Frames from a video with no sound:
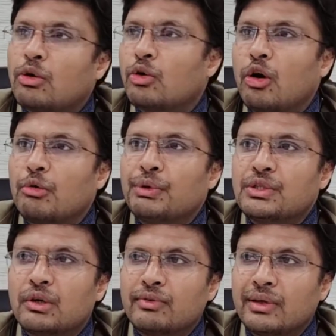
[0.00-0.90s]
or wrong
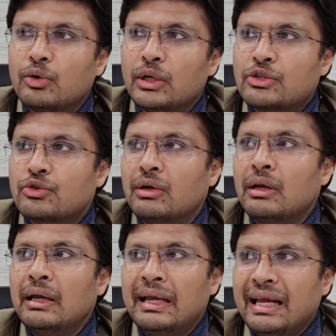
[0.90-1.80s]
picture of the cholesterol
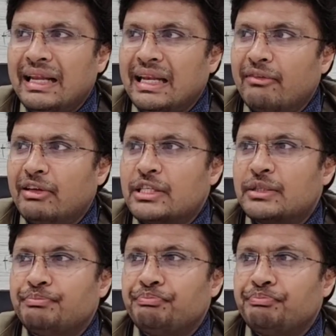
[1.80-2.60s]
levels